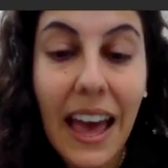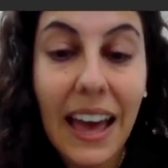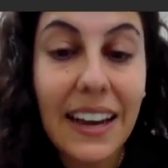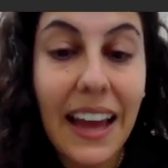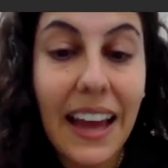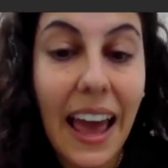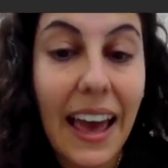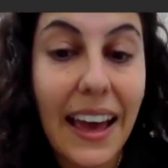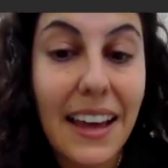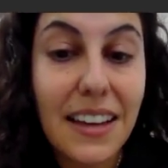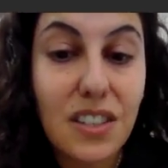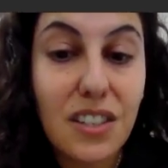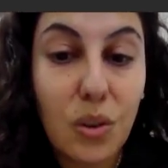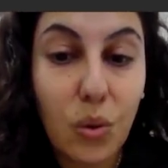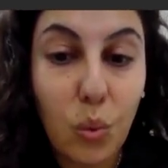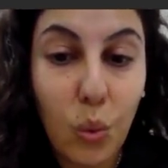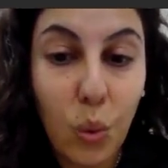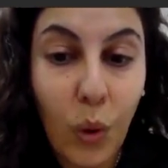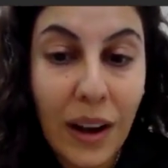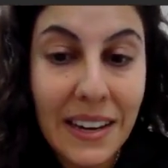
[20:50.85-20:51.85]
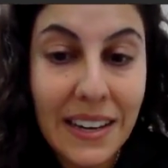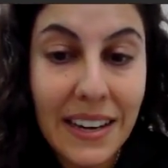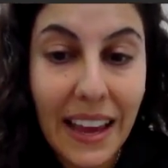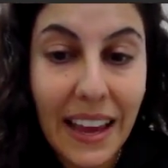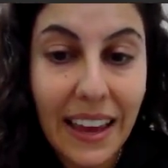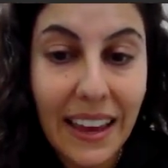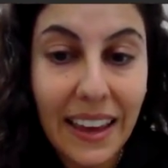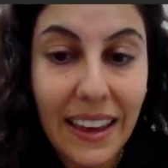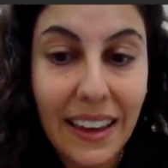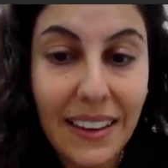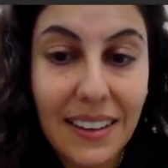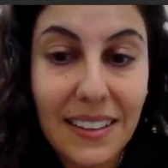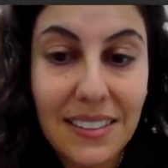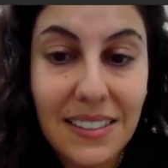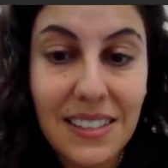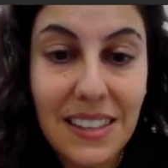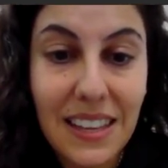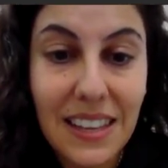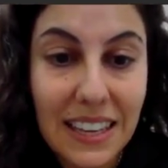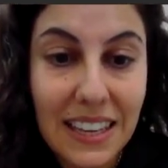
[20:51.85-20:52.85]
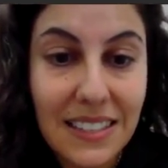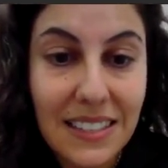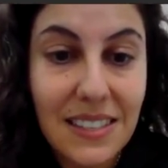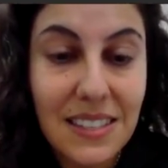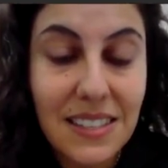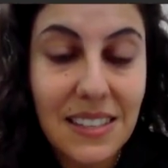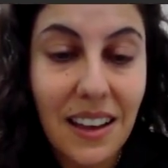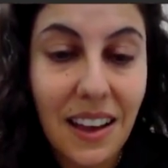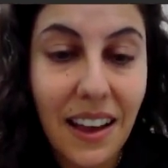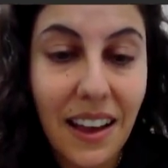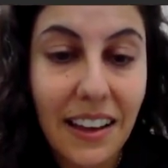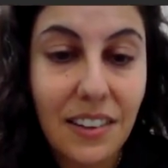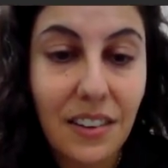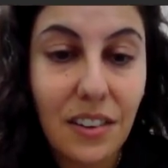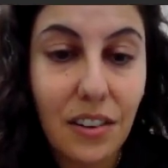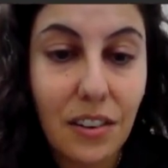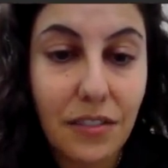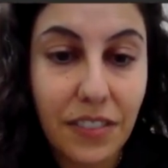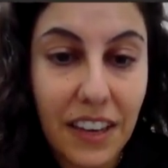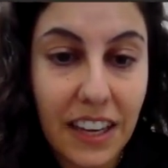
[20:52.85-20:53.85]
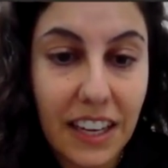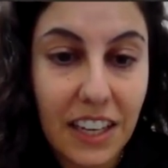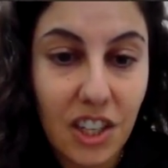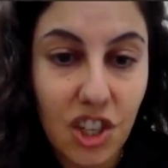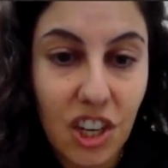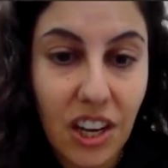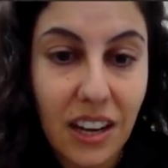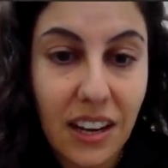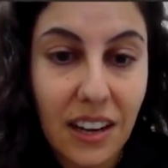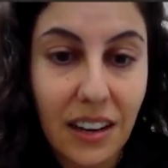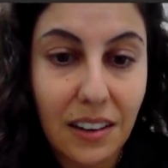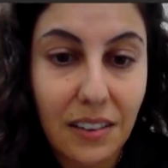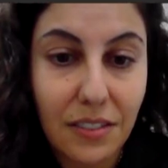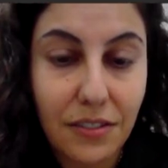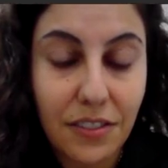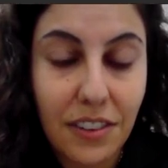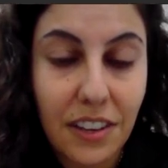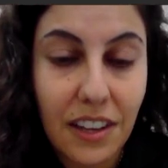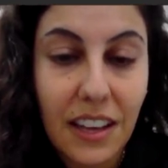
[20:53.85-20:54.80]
and add 1 egg to the inside of each half